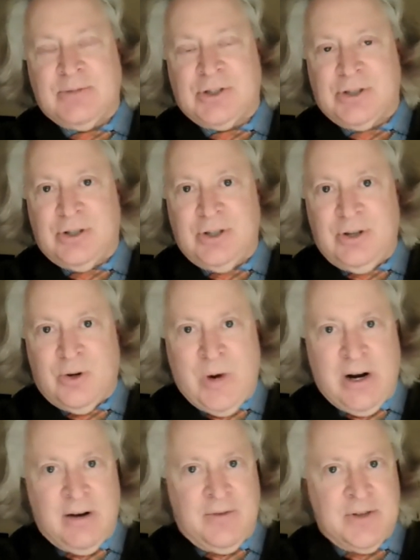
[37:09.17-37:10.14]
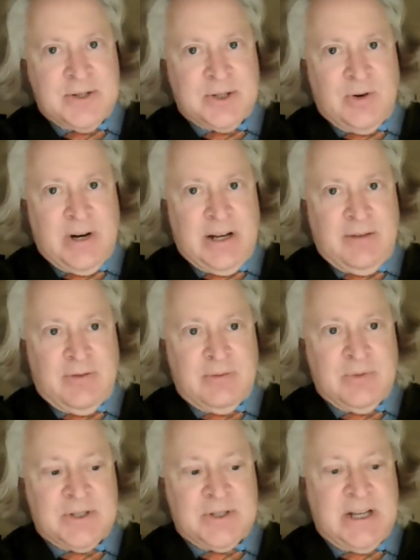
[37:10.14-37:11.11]
And I'm sure you're aware of this already
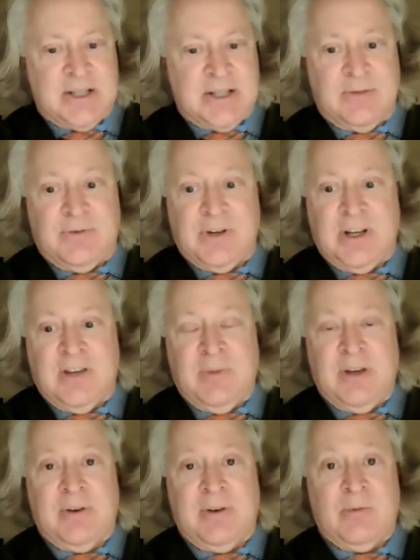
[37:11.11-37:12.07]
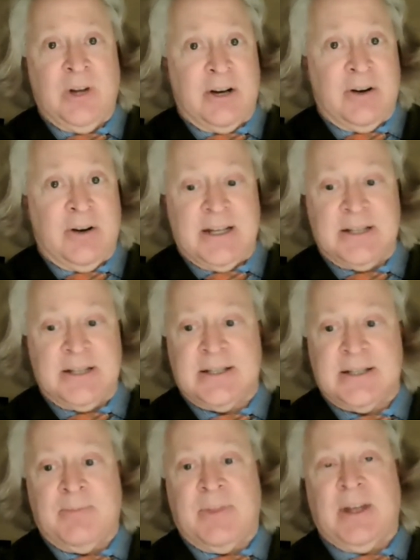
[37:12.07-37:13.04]
from your study, so forgive me if I'm reiterating
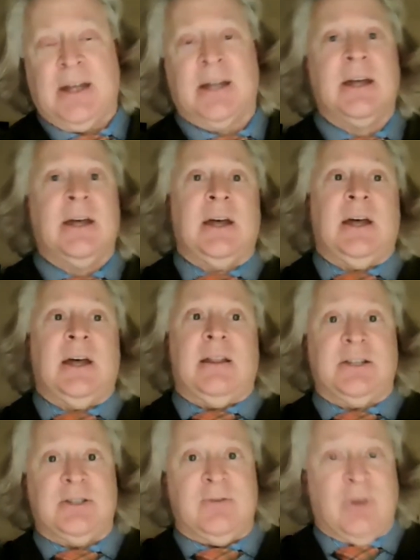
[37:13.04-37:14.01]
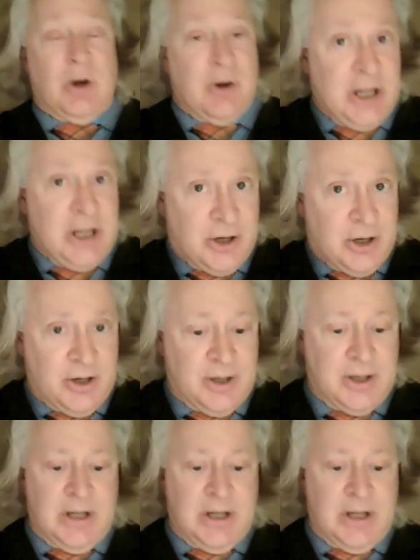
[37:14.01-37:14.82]
something that you've already heard.